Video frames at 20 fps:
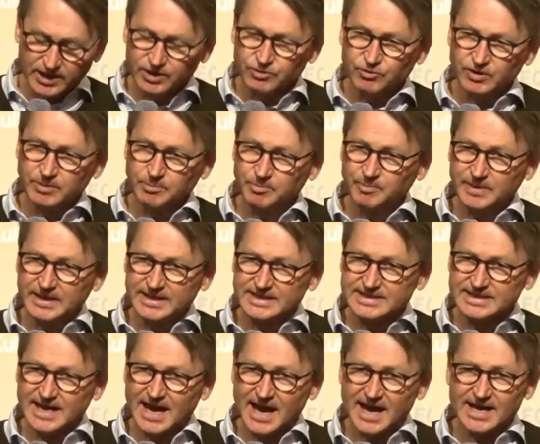Greenpeace
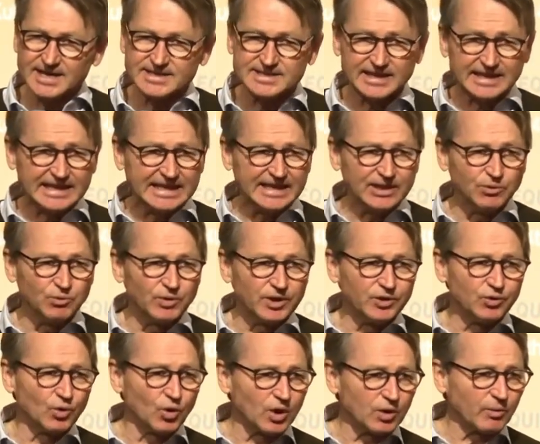as EU and
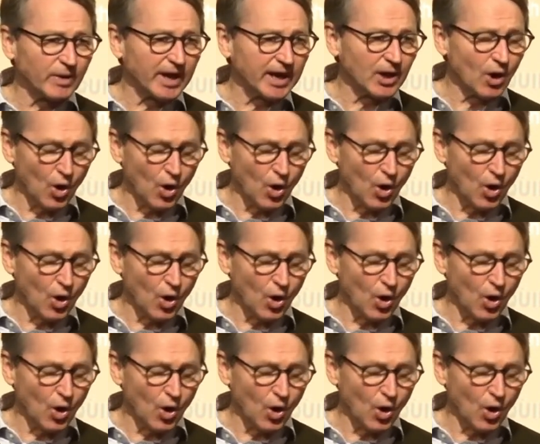Norway